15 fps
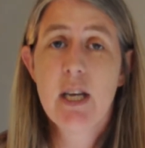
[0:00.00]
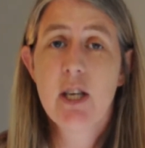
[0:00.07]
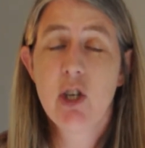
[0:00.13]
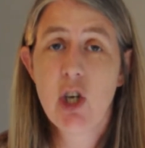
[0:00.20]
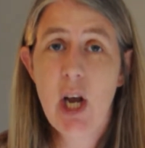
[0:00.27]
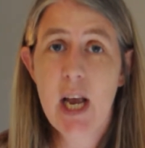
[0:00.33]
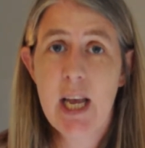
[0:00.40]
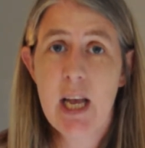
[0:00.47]

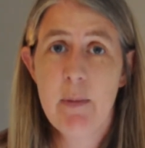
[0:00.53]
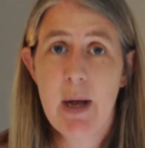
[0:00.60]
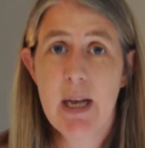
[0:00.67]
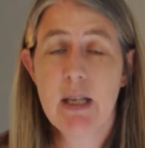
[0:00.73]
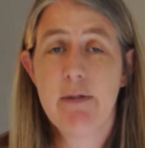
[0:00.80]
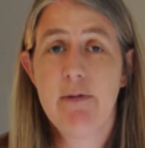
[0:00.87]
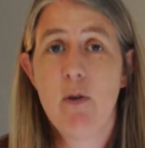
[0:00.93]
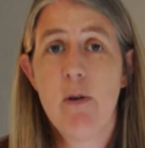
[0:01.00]
Jacob as
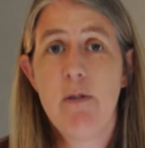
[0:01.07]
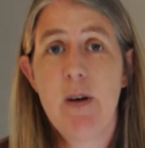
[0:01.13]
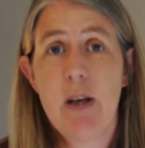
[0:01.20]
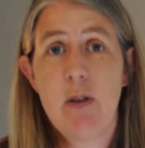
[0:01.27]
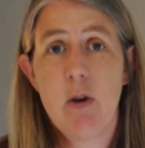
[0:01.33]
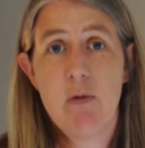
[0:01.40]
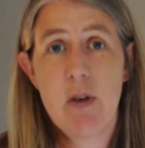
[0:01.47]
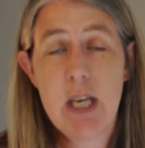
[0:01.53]
the
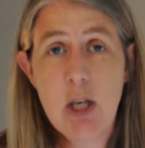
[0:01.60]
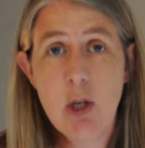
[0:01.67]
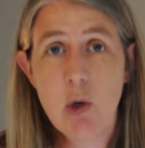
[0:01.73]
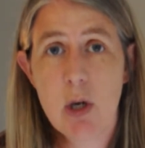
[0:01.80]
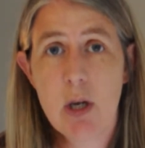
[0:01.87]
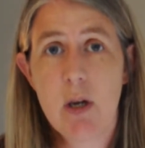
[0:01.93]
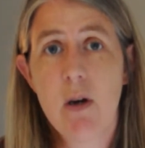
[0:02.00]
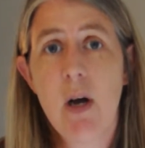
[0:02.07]
forefather of
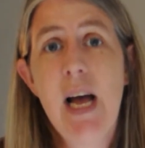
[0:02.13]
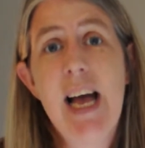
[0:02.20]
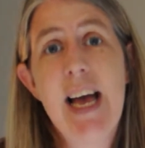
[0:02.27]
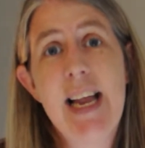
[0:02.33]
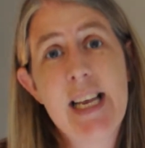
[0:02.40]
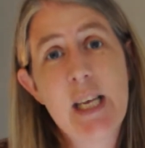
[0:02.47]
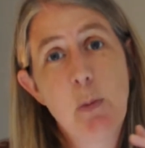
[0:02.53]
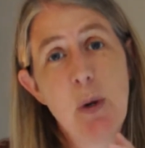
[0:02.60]
Israel, and
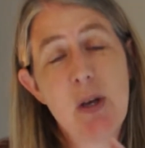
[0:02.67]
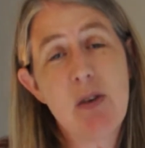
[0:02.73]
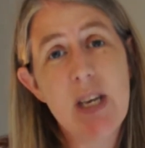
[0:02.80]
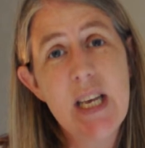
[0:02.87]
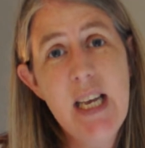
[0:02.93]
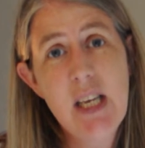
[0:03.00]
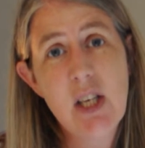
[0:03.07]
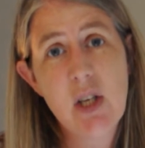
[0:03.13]
his brother
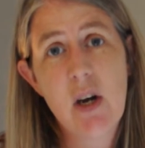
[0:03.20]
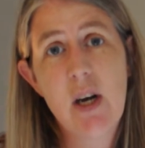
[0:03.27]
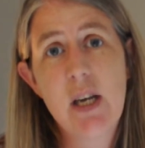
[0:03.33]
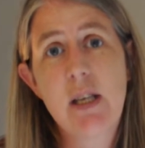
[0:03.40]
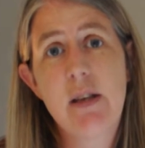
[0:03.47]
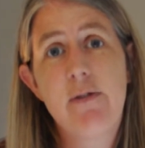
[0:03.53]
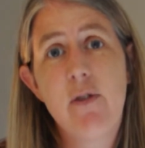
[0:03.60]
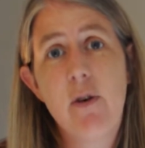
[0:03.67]
Esau as
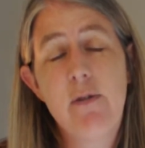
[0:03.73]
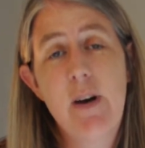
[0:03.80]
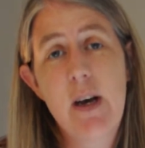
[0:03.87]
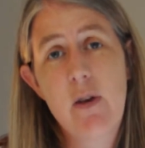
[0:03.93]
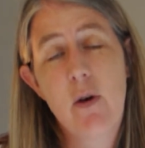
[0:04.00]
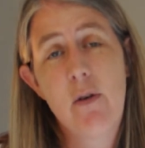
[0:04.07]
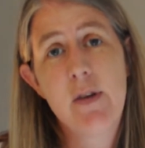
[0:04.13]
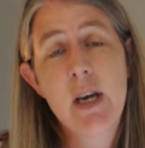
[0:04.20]
the forefather
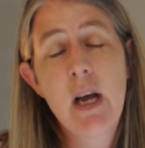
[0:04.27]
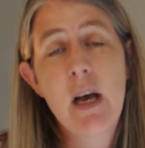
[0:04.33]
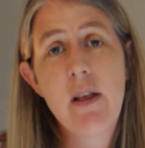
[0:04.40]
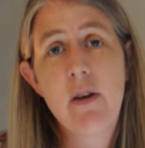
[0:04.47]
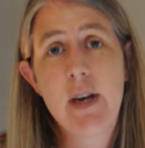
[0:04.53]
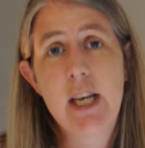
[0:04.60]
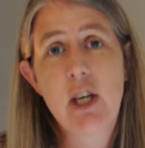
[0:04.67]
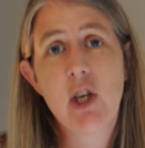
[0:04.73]
of another
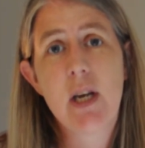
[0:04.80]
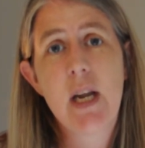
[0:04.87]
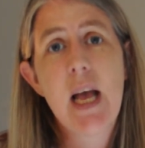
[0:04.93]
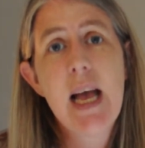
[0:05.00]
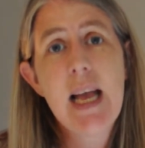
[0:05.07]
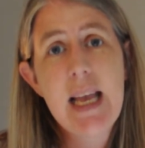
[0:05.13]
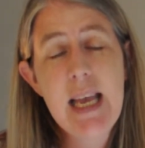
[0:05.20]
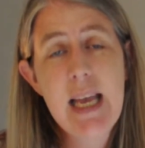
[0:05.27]
nation,
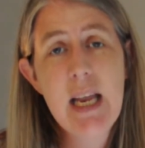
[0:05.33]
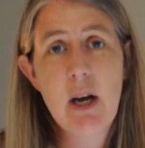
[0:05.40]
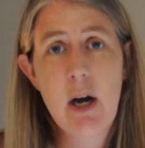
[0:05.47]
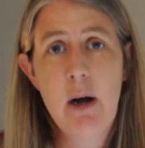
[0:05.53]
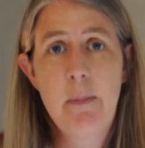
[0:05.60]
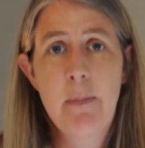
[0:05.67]
Edom.